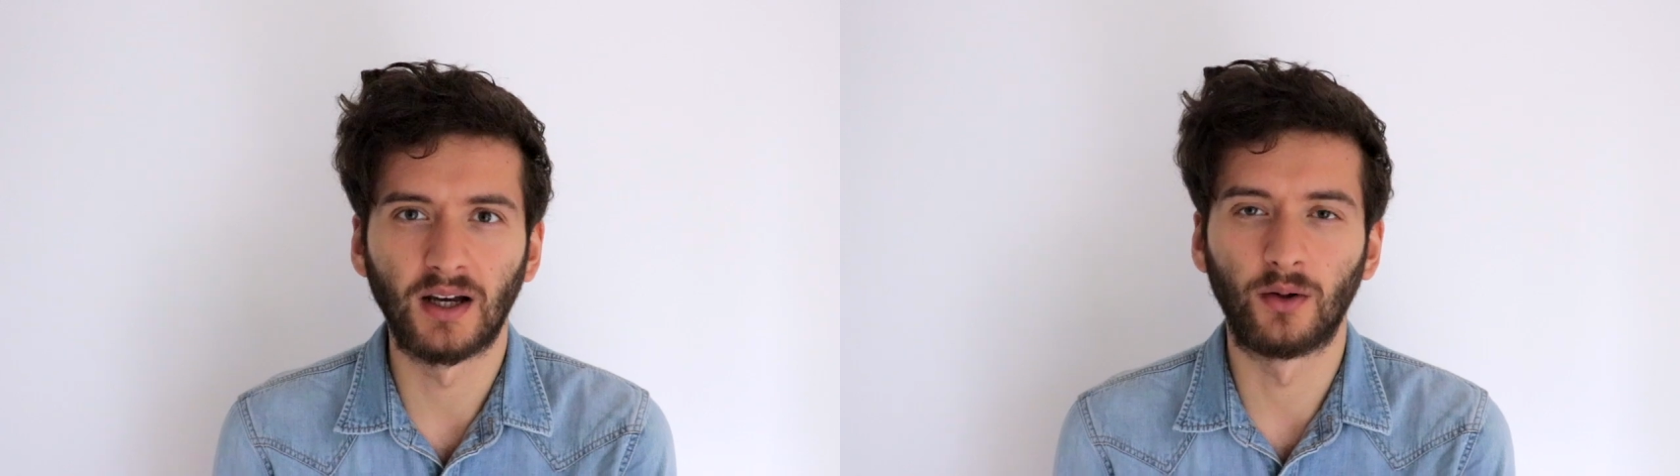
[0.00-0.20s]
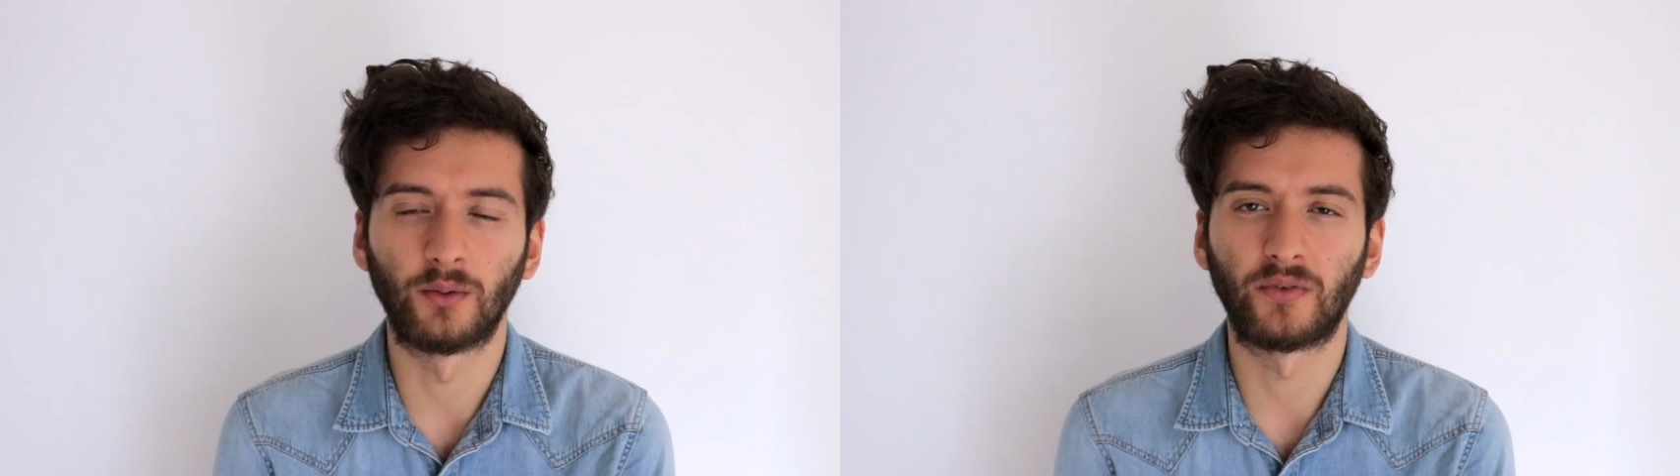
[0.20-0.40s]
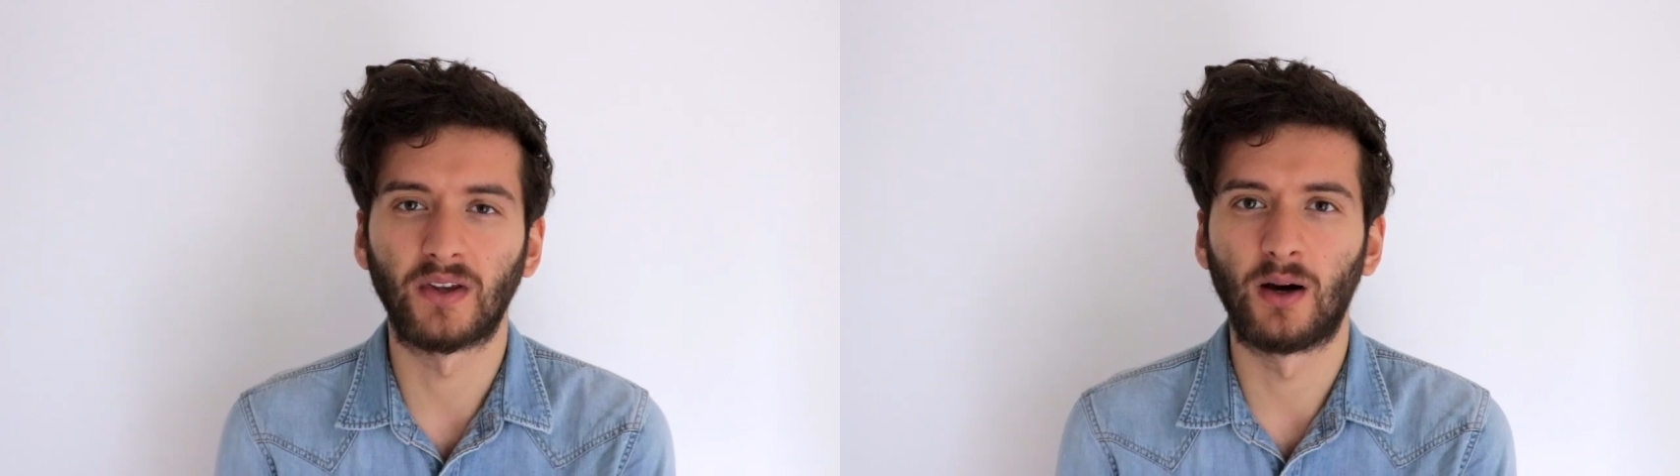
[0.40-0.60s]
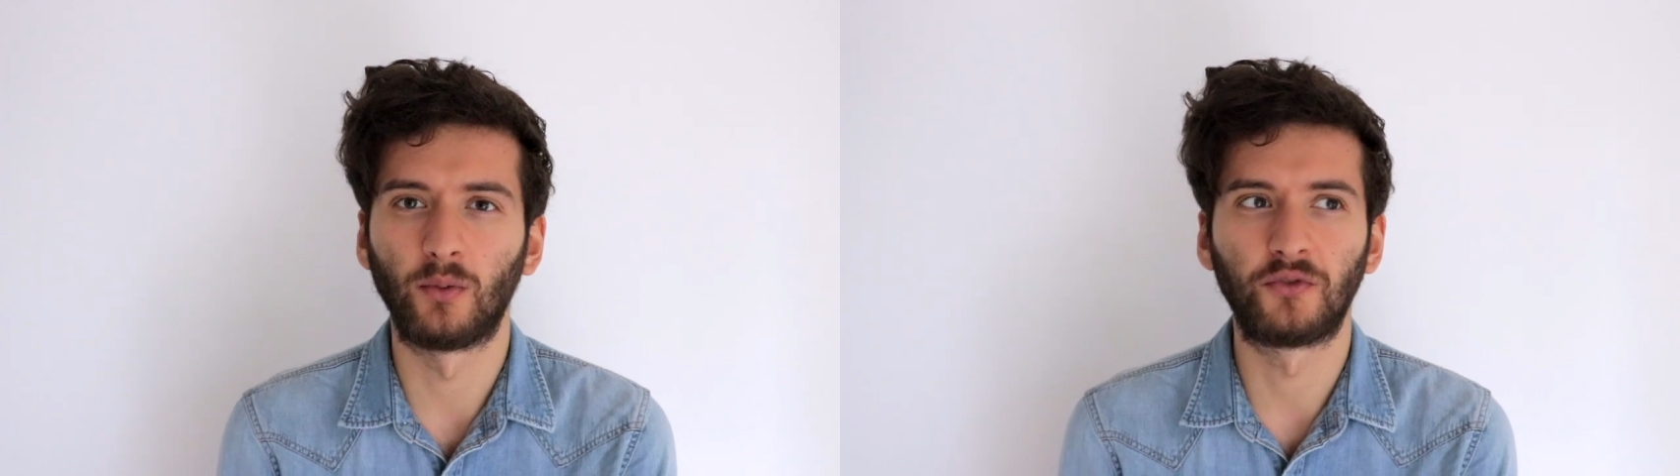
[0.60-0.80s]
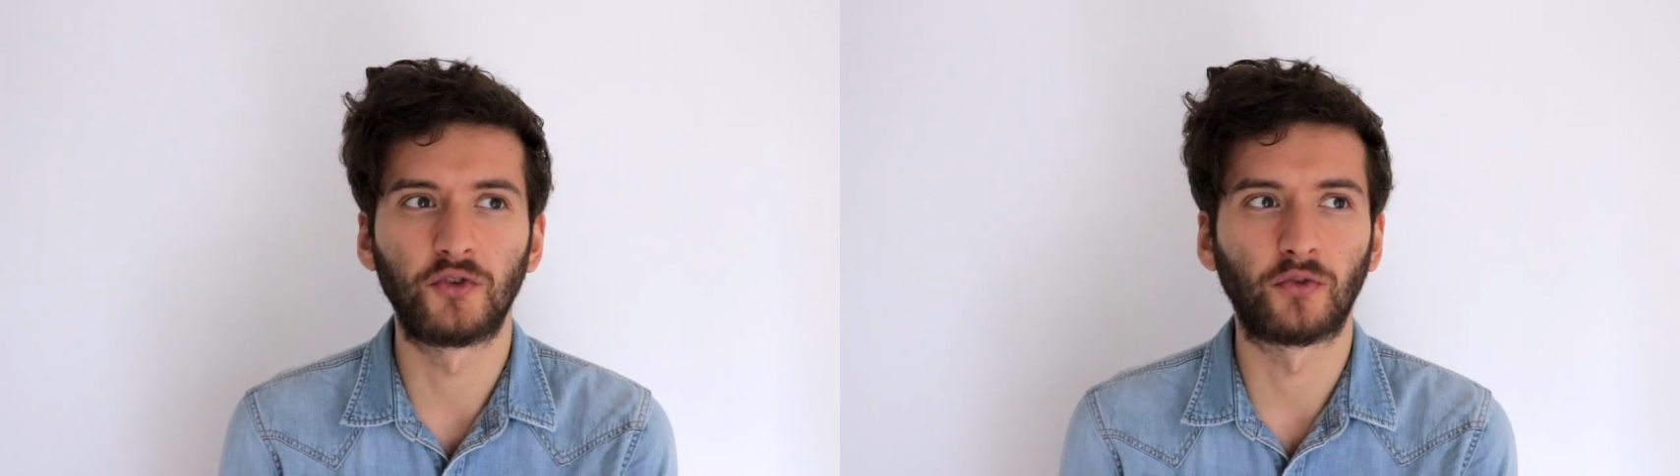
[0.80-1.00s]
else, I
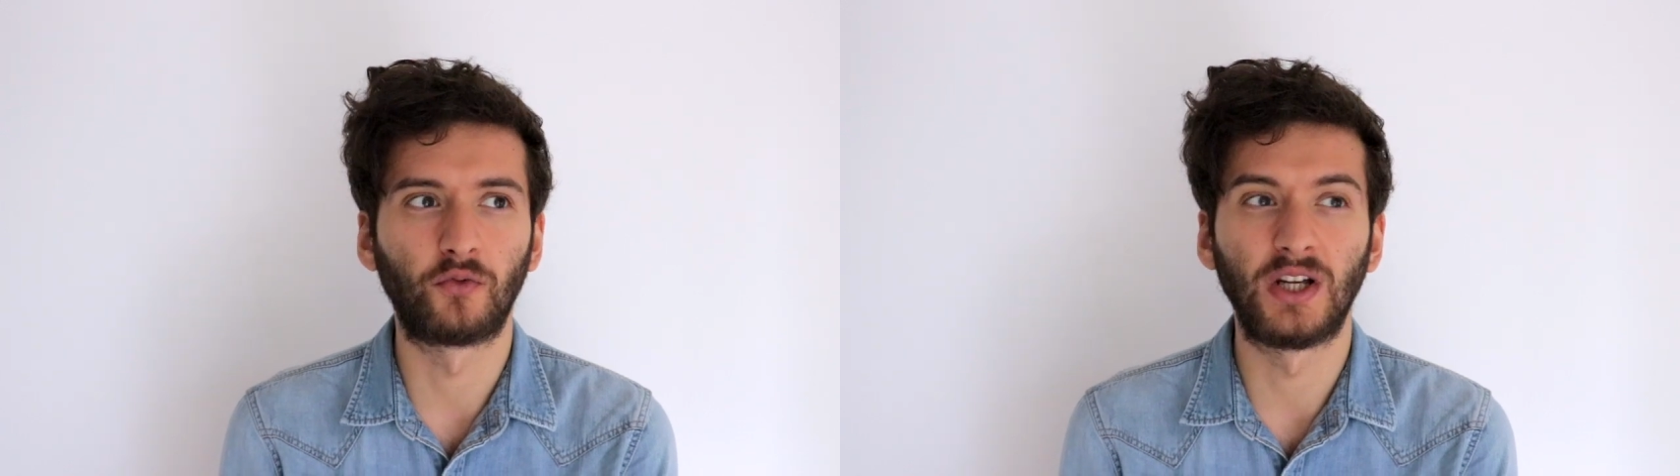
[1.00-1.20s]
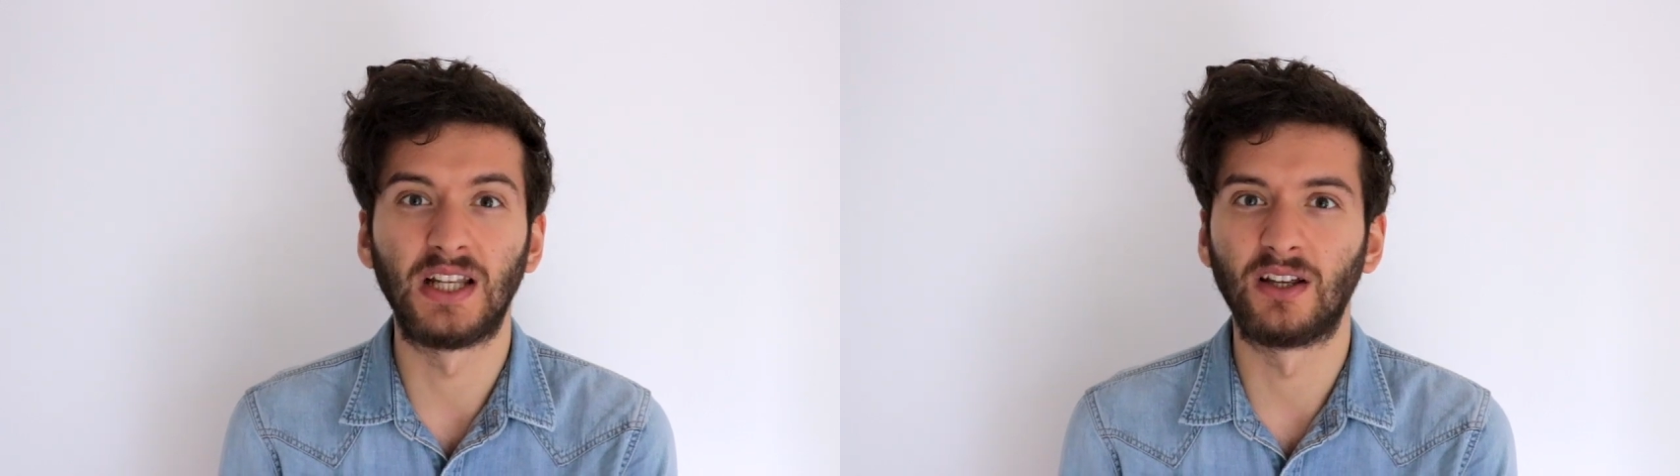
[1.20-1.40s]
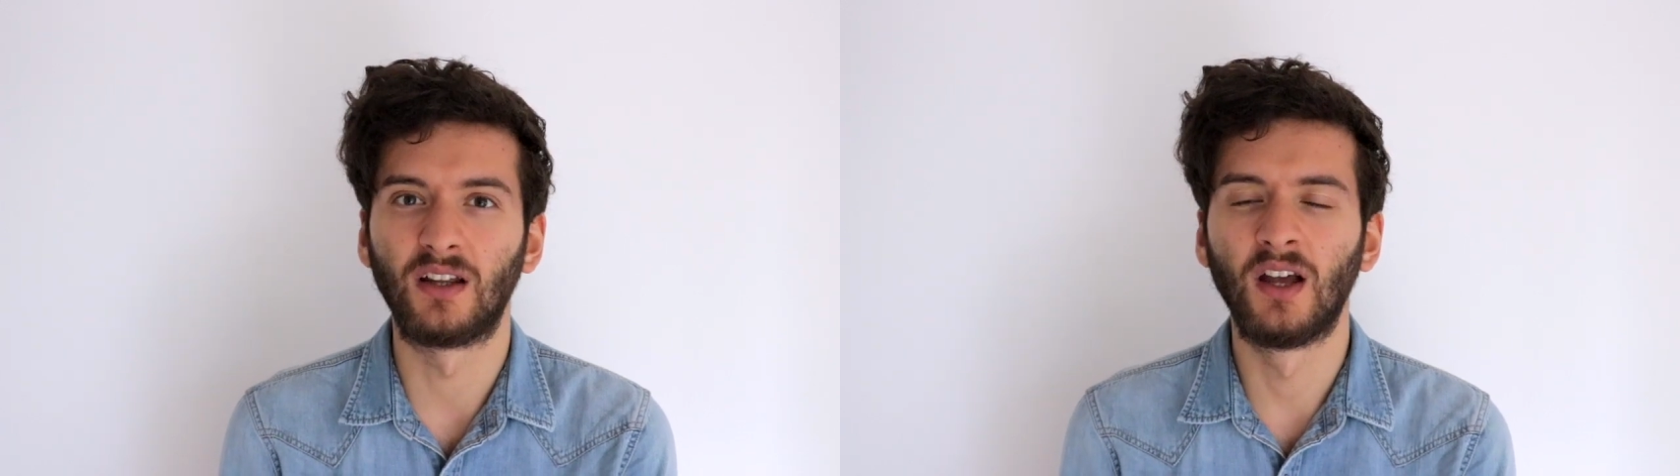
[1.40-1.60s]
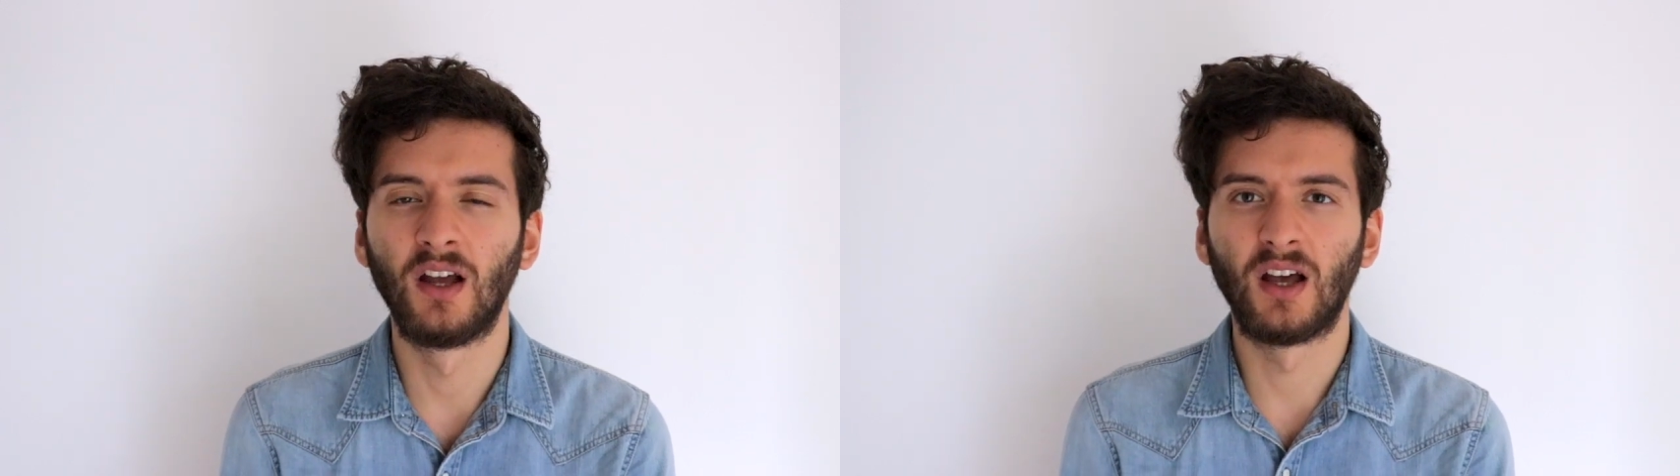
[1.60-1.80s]
was just really,